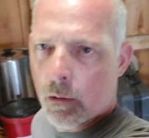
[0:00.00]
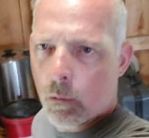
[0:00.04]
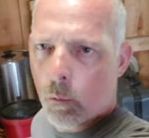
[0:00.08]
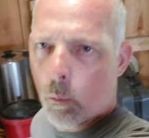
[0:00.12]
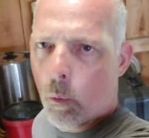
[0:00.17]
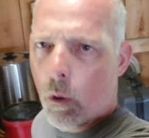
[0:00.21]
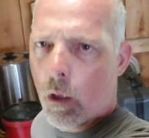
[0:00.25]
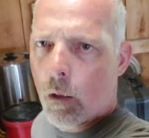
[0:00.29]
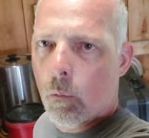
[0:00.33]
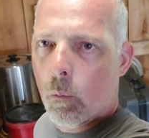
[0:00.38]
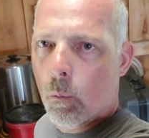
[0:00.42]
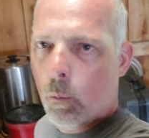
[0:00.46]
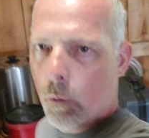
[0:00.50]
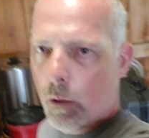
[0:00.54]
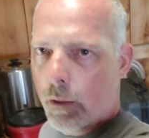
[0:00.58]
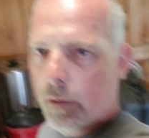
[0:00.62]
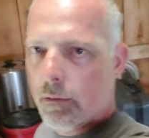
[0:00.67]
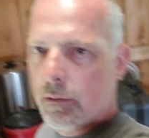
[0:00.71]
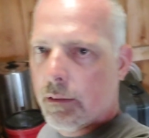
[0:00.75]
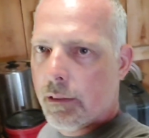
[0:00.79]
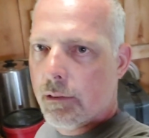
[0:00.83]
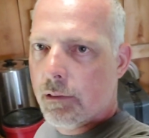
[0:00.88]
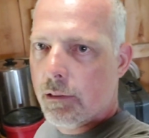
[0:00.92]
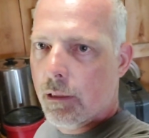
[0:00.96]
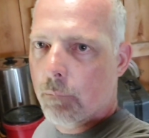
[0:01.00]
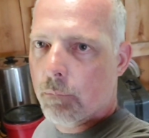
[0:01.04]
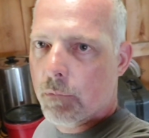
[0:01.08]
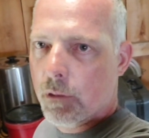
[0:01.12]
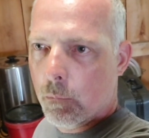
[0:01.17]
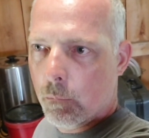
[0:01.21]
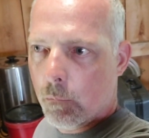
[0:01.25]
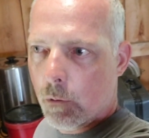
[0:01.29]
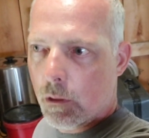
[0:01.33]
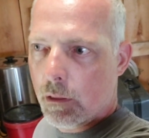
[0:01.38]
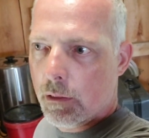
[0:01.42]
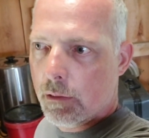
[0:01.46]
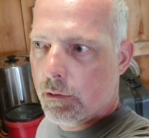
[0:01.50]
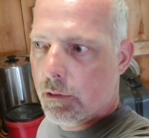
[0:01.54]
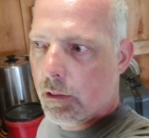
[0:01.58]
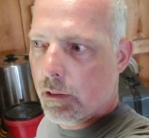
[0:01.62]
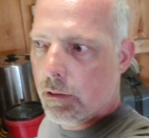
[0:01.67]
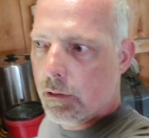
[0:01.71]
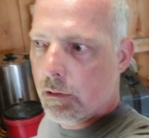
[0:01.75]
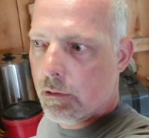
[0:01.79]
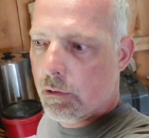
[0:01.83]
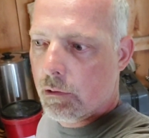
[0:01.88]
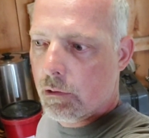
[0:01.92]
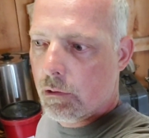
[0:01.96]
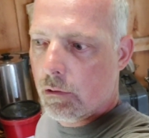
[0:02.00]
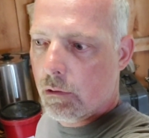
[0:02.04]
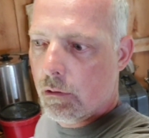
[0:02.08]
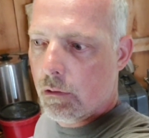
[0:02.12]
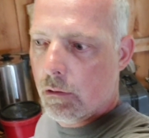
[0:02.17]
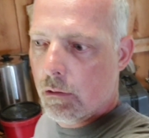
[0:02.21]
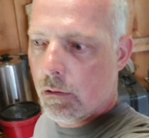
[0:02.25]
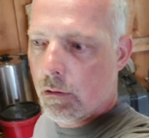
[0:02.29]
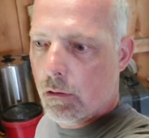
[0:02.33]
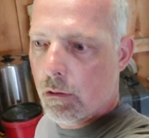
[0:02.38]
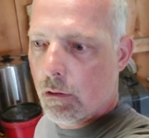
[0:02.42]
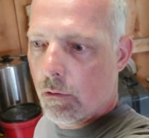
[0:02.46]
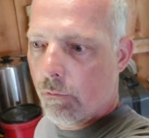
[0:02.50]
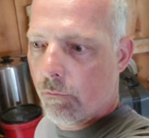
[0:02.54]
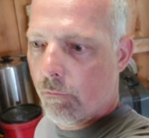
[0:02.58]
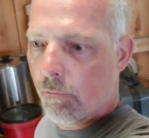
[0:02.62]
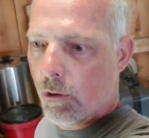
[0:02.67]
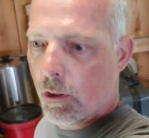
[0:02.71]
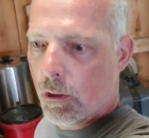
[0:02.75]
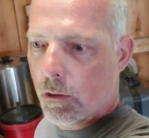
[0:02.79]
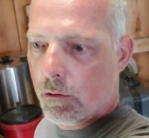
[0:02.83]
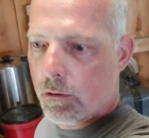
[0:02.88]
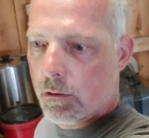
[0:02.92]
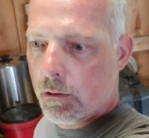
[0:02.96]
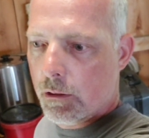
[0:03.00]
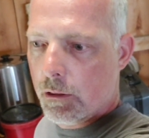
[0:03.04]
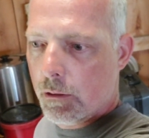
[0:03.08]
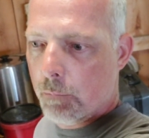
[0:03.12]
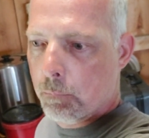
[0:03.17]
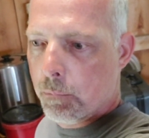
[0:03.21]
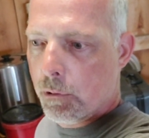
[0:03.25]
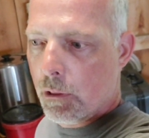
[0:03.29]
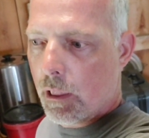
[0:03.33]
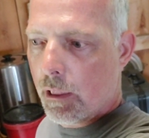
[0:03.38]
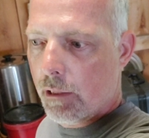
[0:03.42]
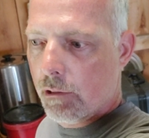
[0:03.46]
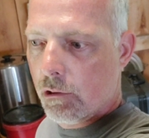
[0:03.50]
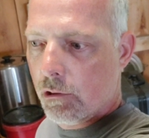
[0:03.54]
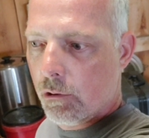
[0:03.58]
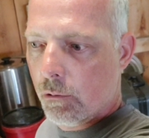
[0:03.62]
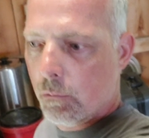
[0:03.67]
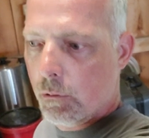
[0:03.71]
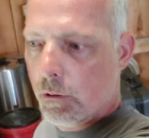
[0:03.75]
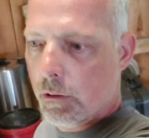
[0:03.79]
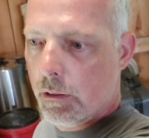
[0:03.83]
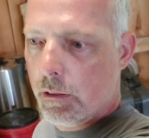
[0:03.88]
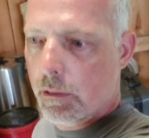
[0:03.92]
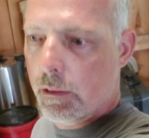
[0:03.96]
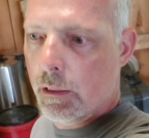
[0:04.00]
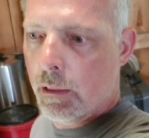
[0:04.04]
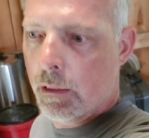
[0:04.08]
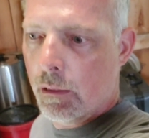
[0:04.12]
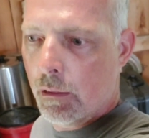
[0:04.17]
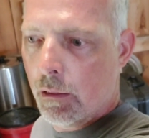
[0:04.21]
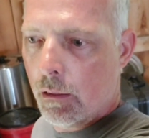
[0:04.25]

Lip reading: What the symptom was is the filter press would,